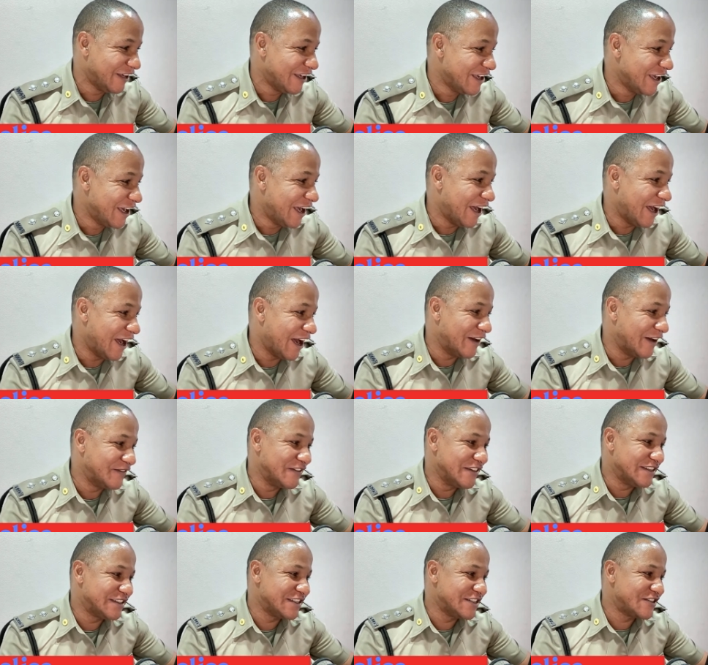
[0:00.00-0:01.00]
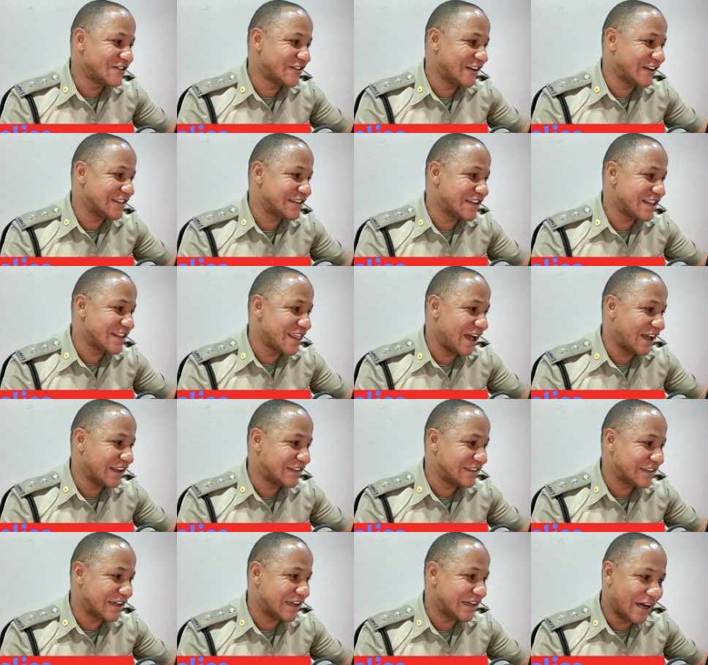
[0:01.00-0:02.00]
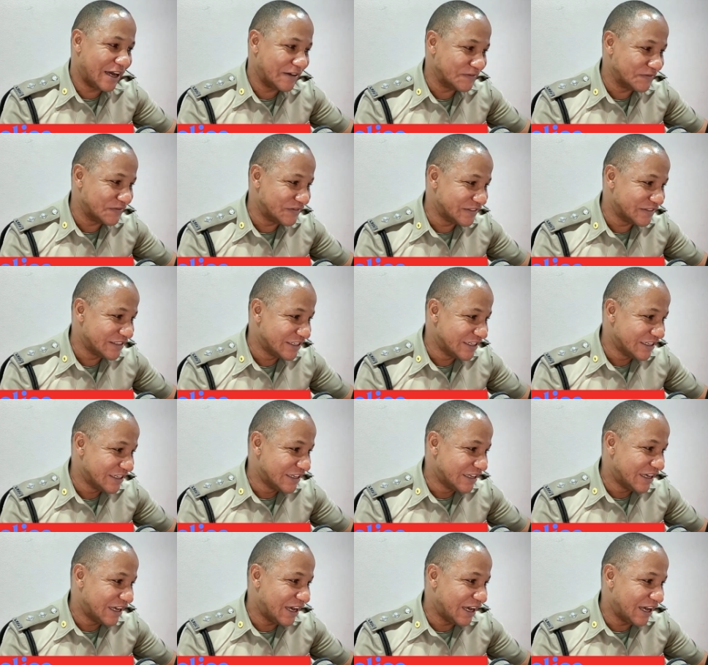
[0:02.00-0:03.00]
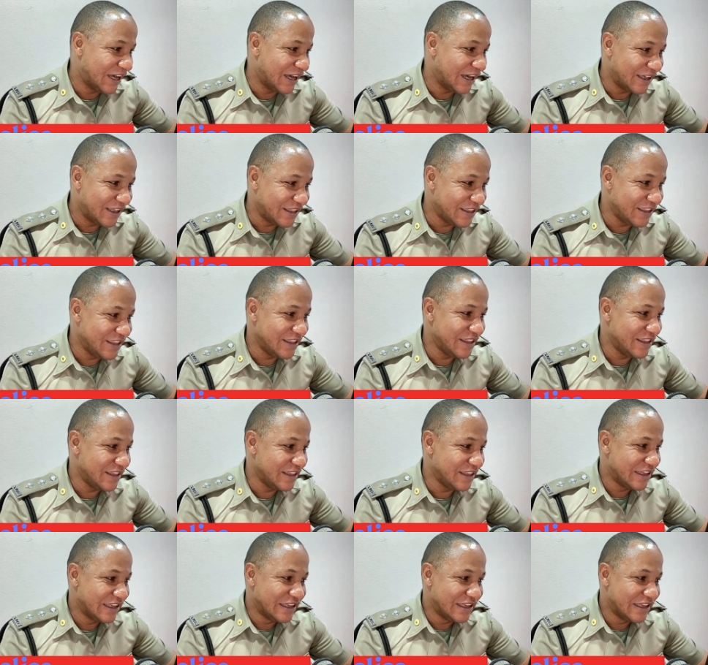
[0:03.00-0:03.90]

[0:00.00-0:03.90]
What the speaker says: it's interesting that he,